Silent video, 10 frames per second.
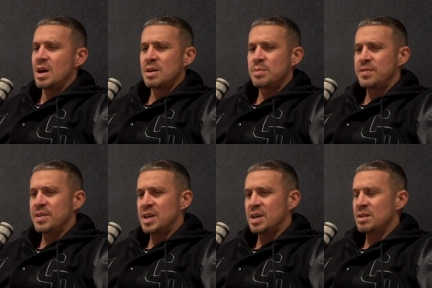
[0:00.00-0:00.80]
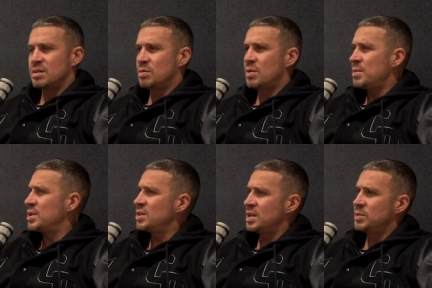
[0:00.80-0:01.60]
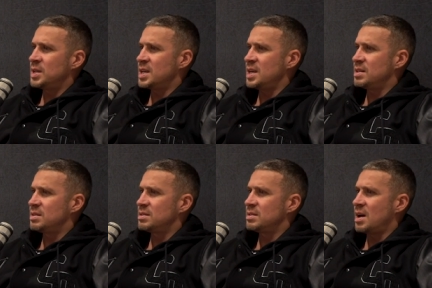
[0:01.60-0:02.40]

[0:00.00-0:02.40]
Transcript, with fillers: and I'll be thinking, why am I training with the kids?